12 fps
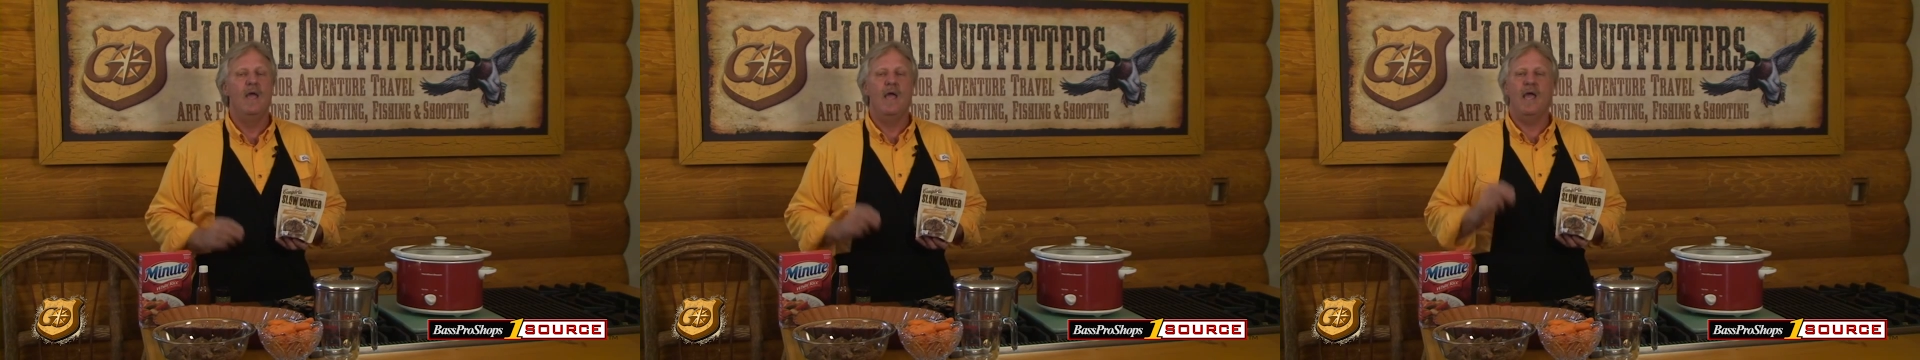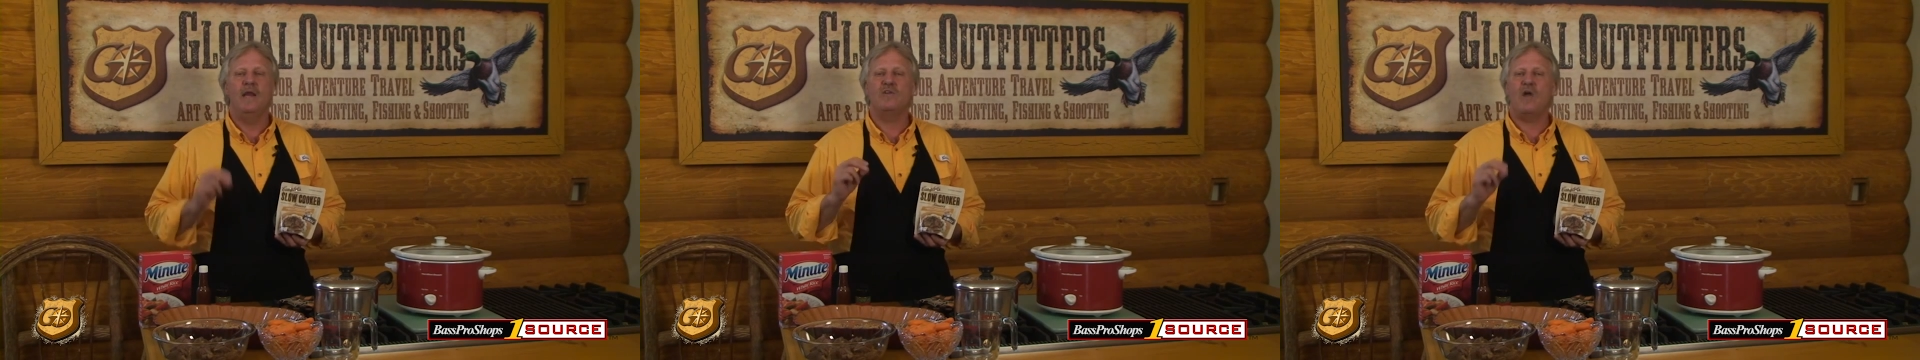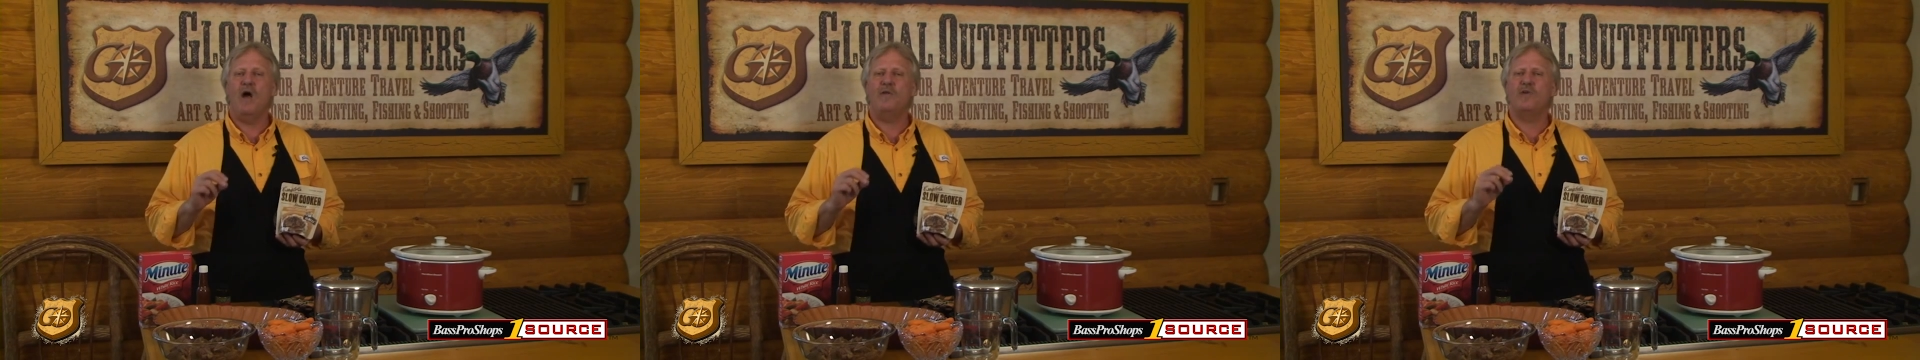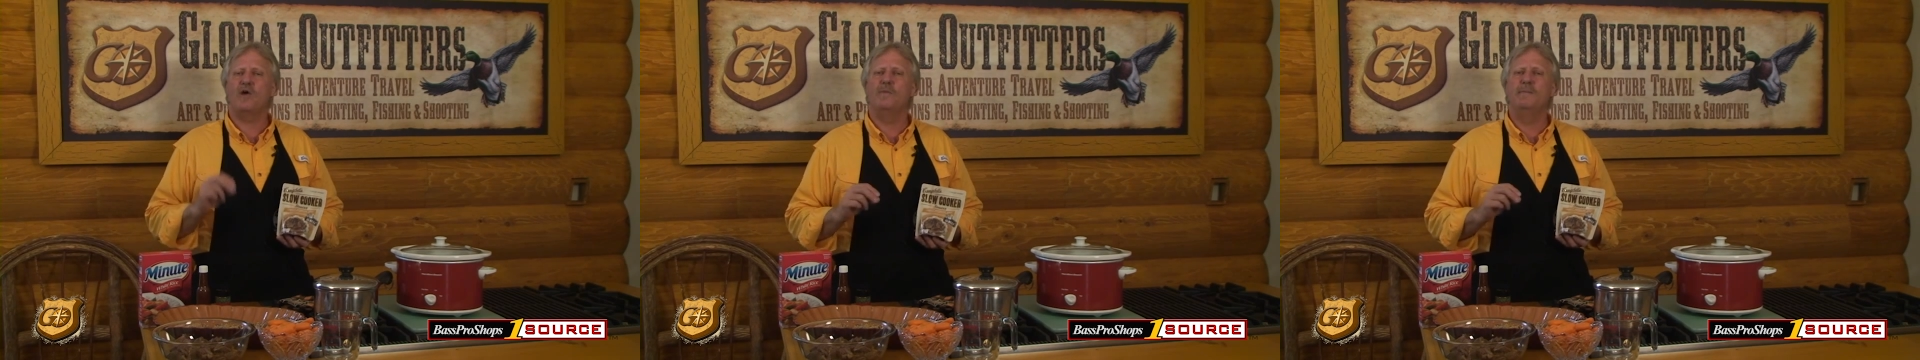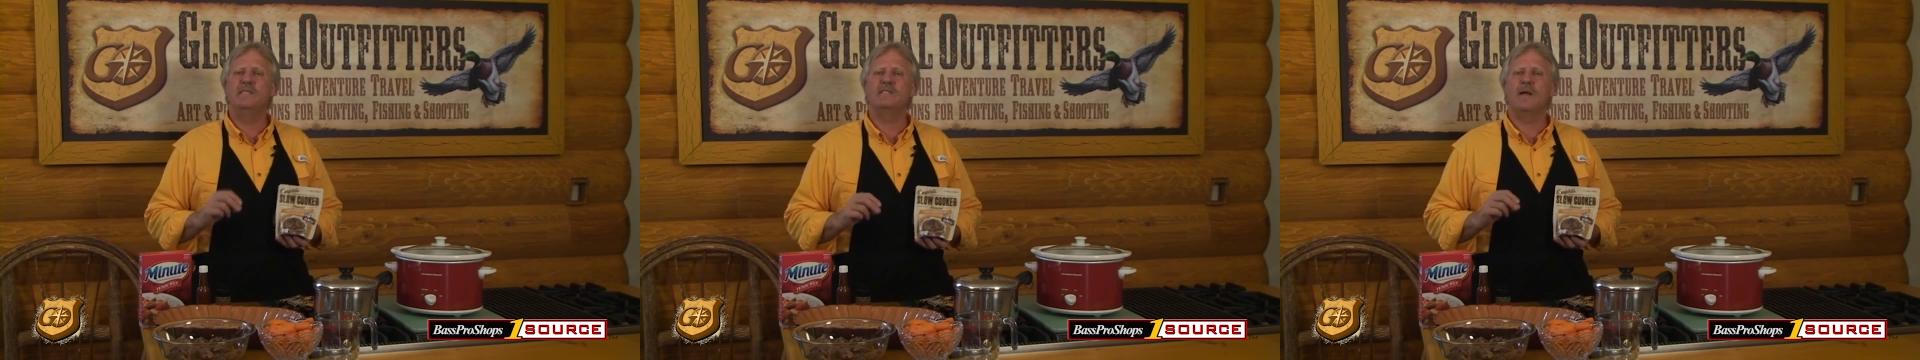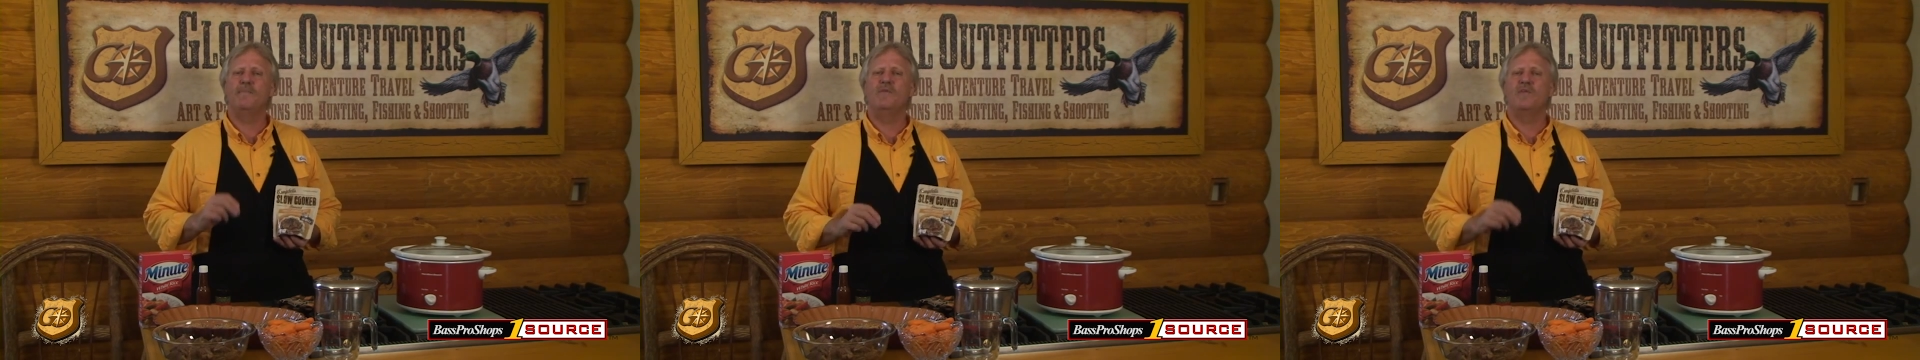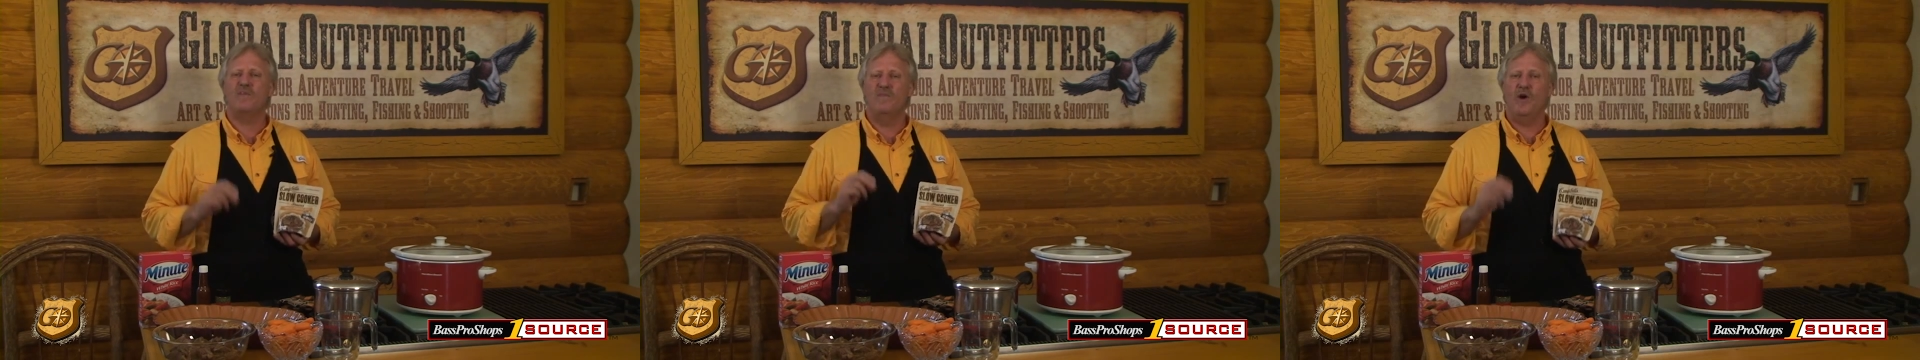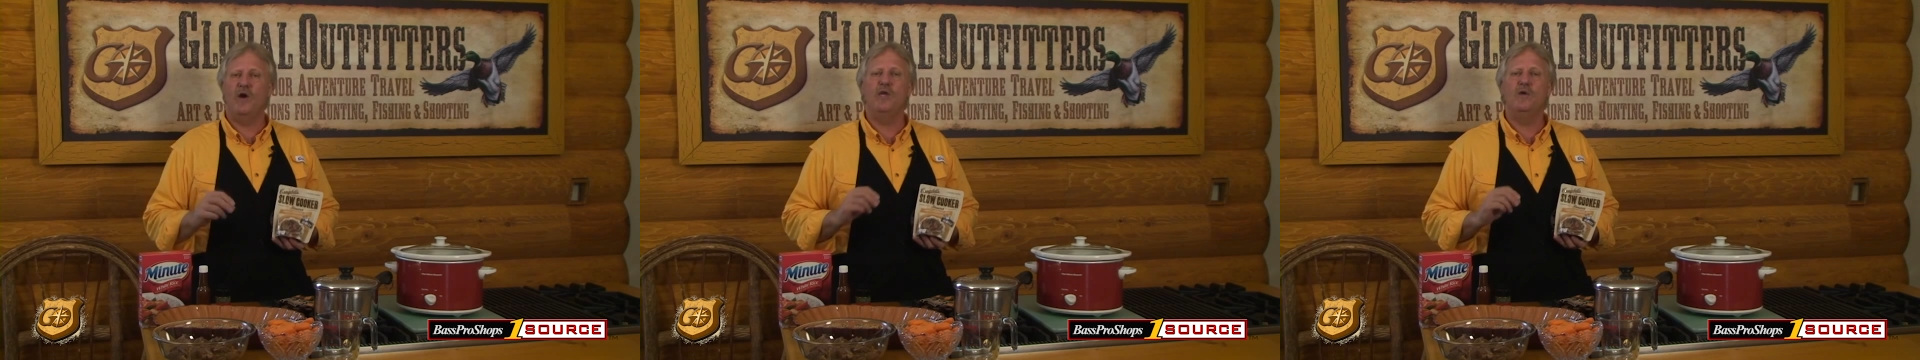And it's also going to be something that's
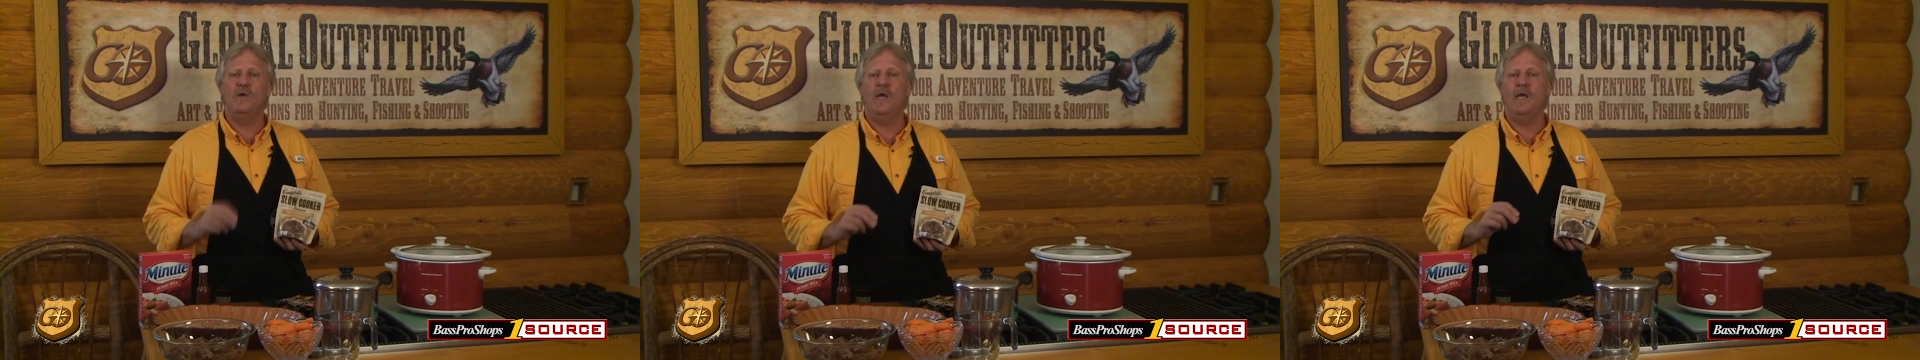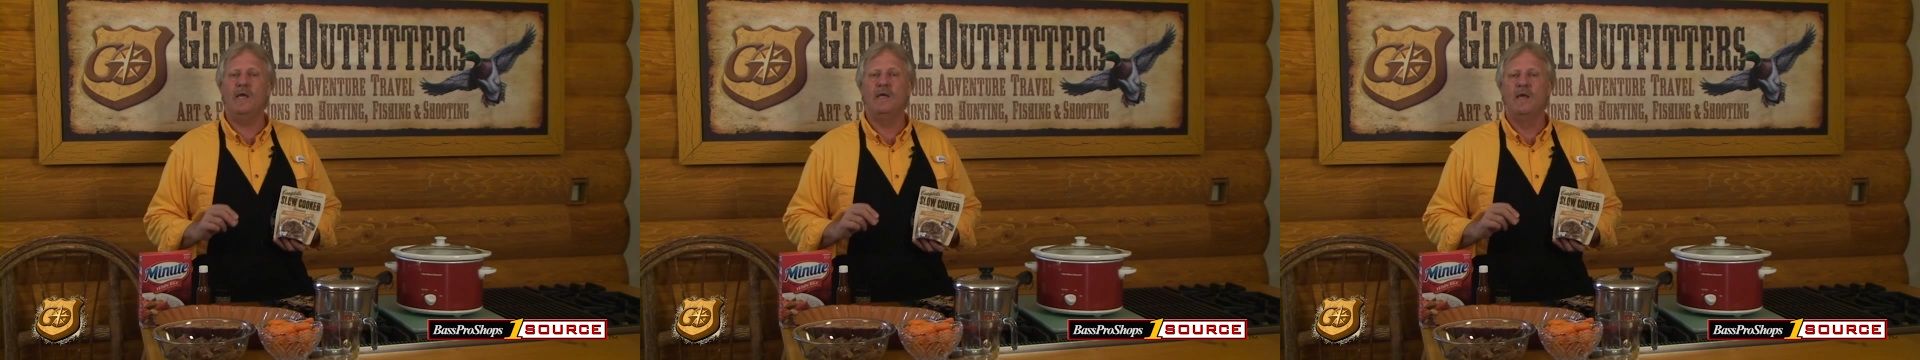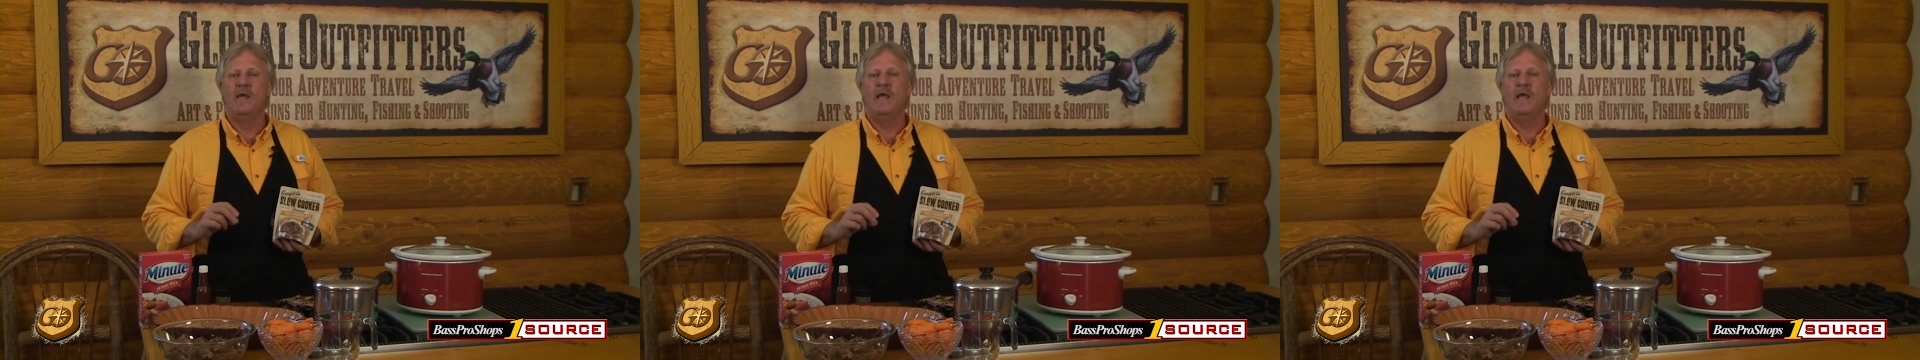very unique,